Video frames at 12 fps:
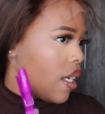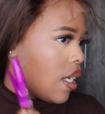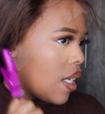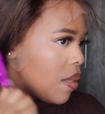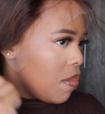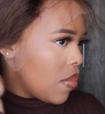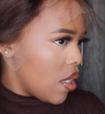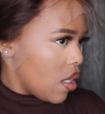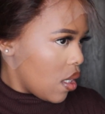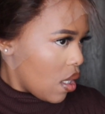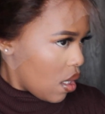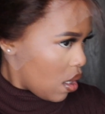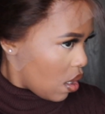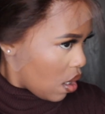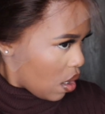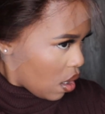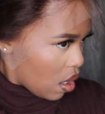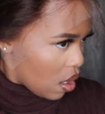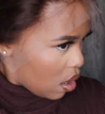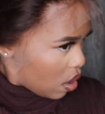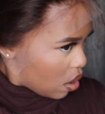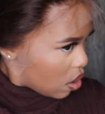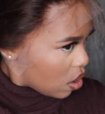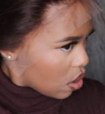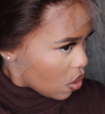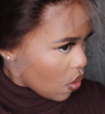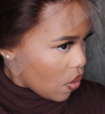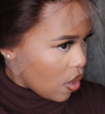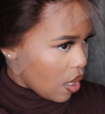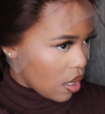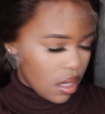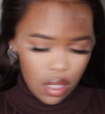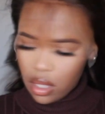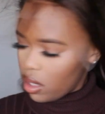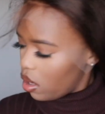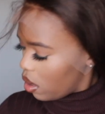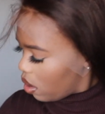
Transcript: clips. Just go like this.